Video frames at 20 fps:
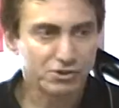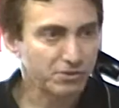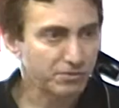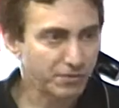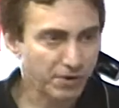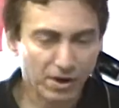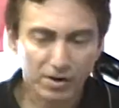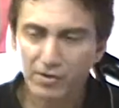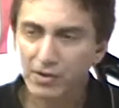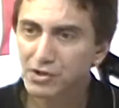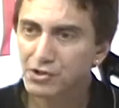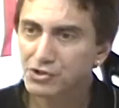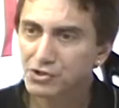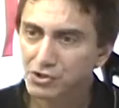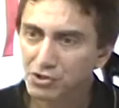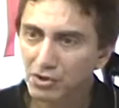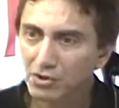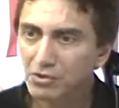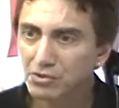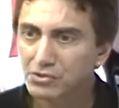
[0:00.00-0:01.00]
various
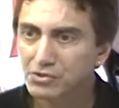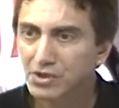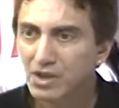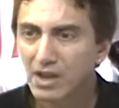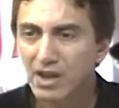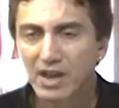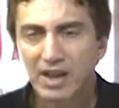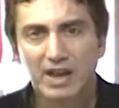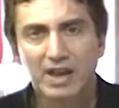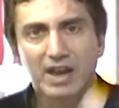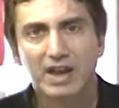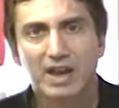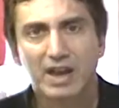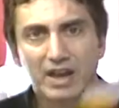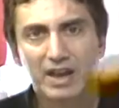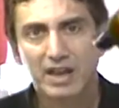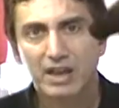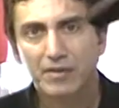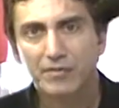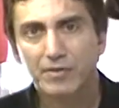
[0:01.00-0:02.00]
shows
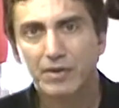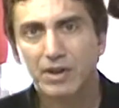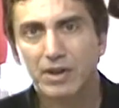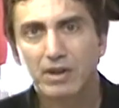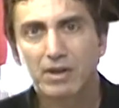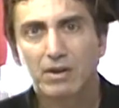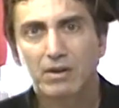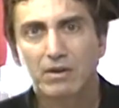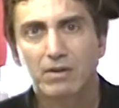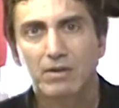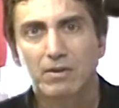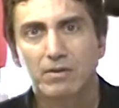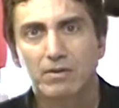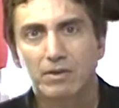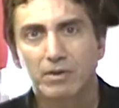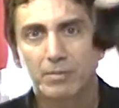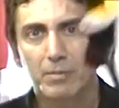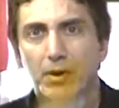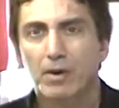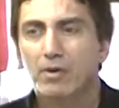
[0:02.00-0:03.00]
and giving
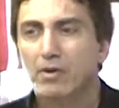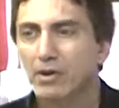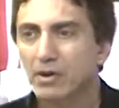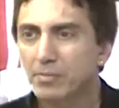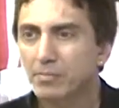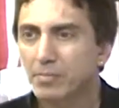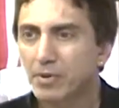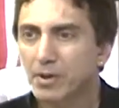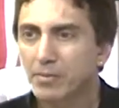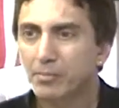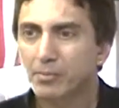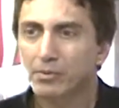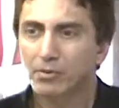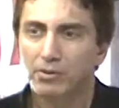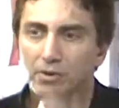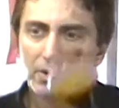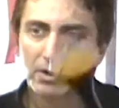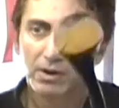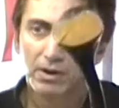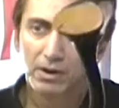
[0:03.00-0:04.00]
the American
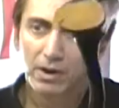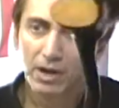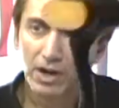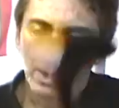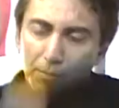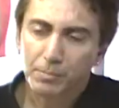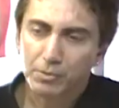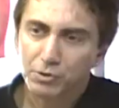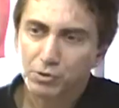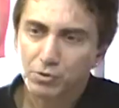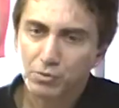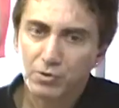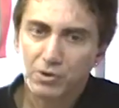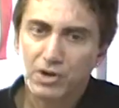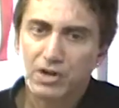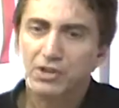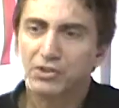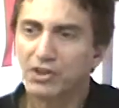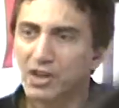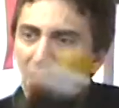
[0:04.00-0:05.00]
people an
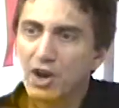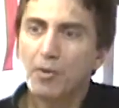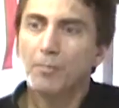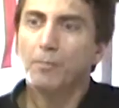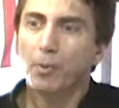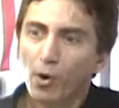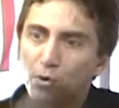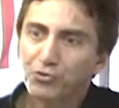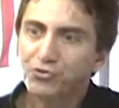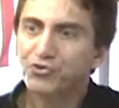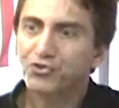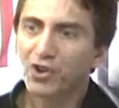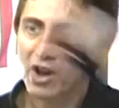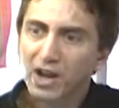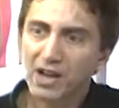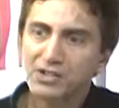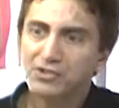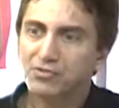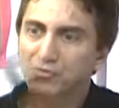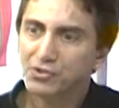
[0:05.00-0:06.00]
opportunity to hear both
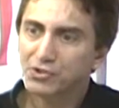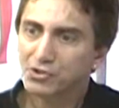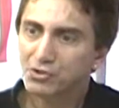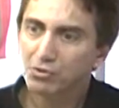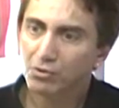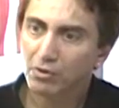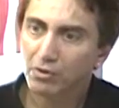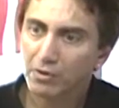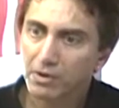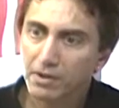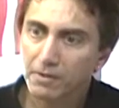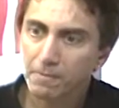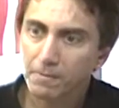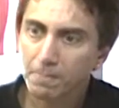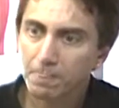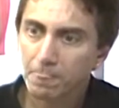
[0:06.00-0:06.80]
sides of the story.